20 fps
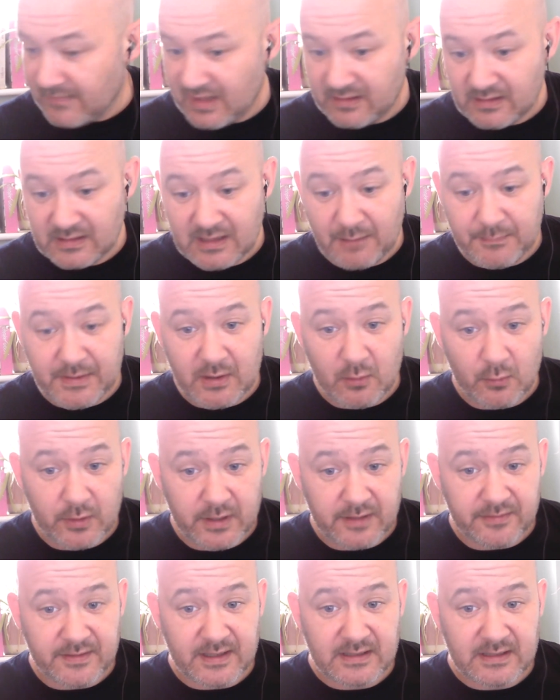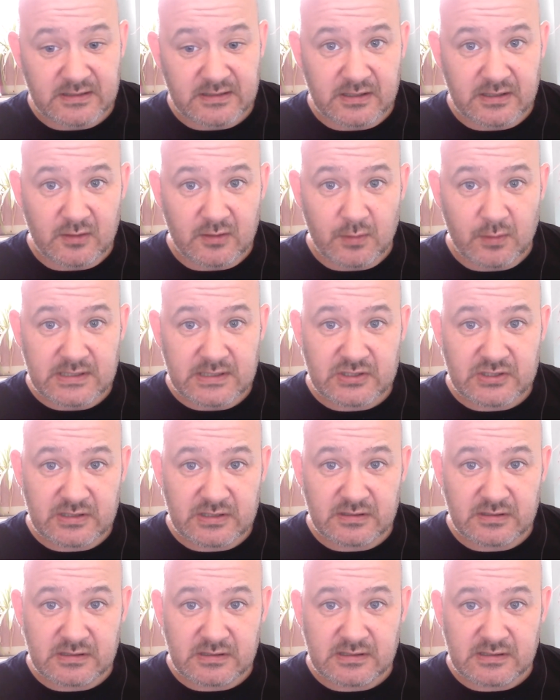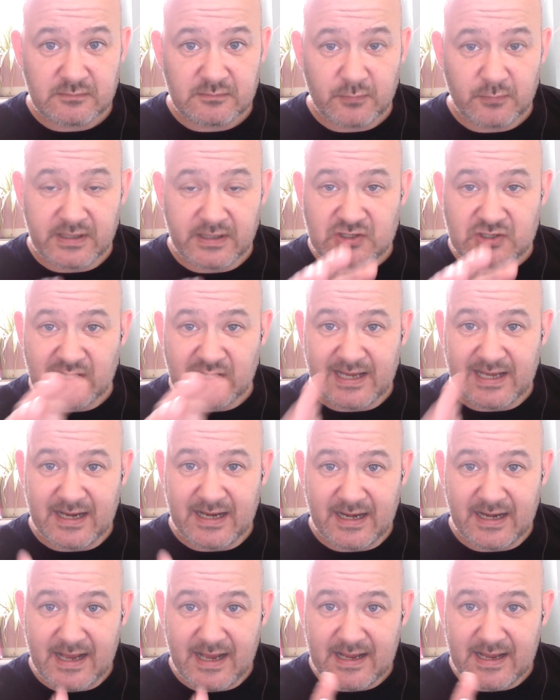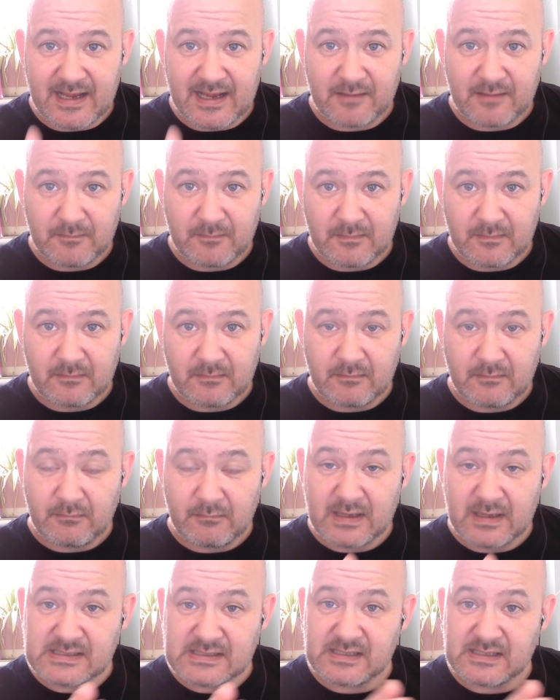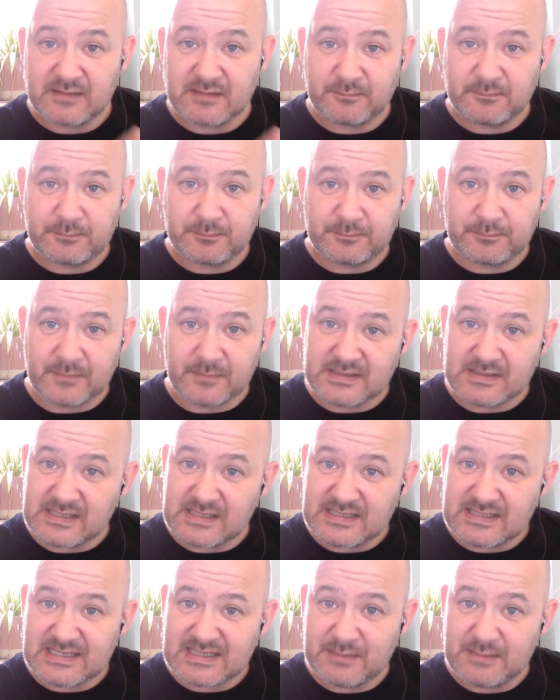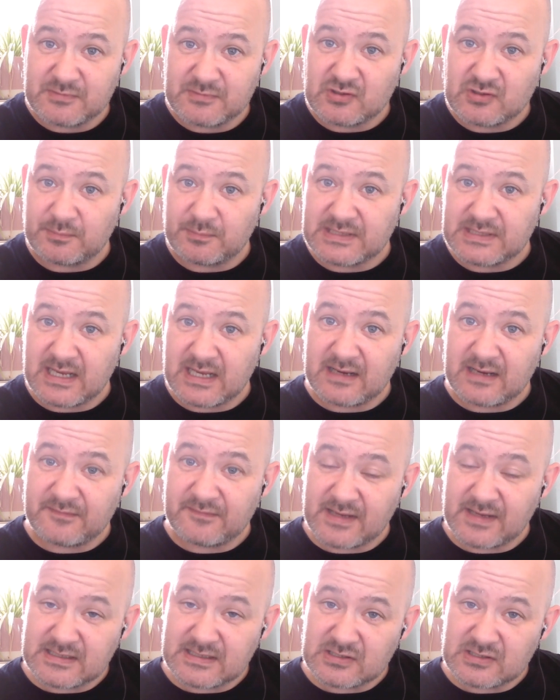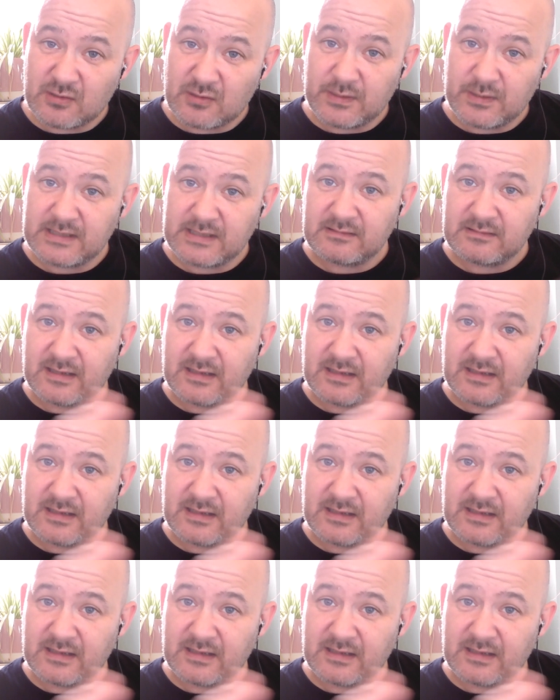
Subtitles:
Let me know what you think to the questions. With a chicken and egg, is it the team's job to get the fans going?